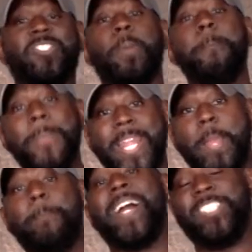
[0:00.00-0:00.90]

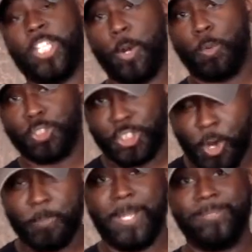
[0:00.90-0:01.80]
submitted by General
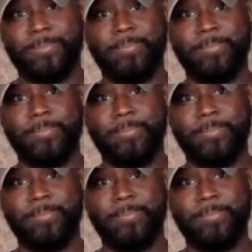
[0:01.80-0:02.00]
Sherman.